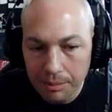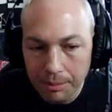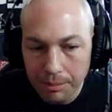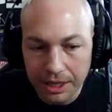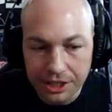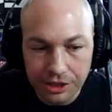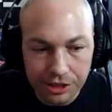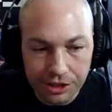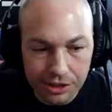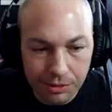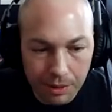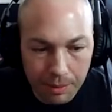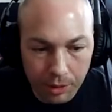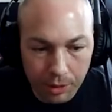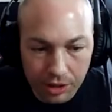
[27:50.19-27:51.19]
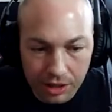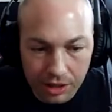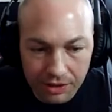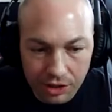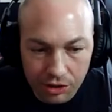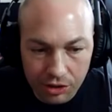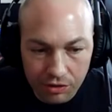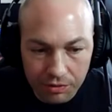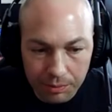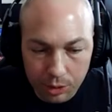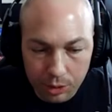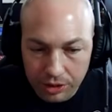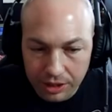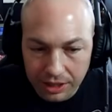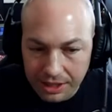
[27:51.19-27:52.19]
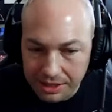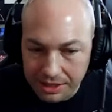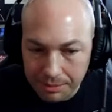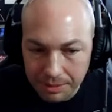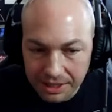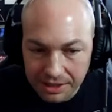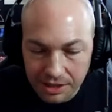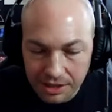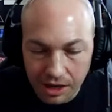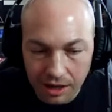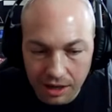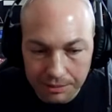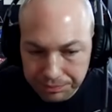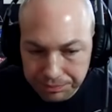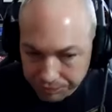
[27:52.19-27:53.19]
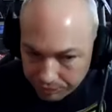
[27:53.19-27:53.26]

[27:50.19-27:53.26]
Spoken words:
make sure, just remember, even though you've muted doesn't mean it's gone.